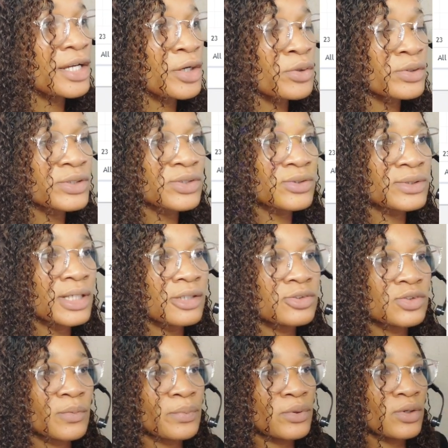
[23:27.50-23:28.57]
a horizontal
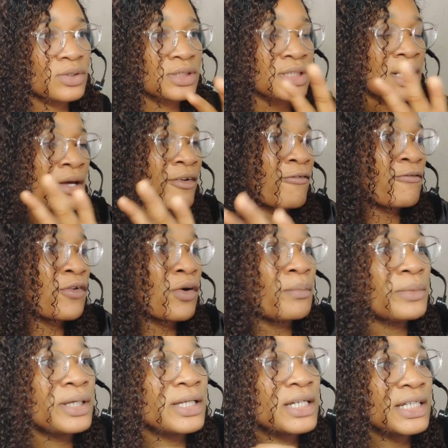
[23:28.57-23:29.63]
support
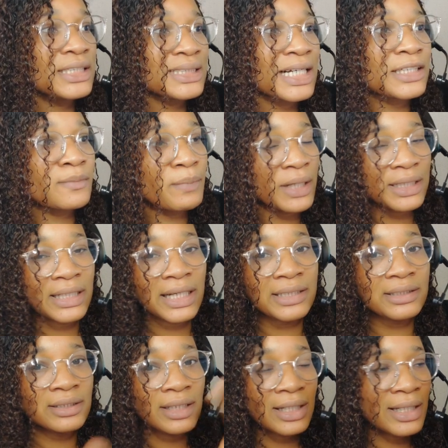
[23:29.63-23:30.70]
forming a chart
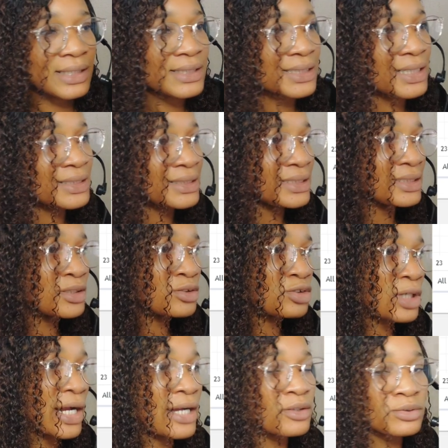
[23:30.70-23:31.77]
pattern, an ascending
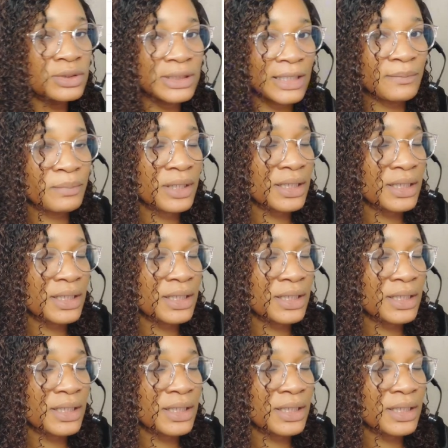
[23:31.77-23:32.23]
triangle chart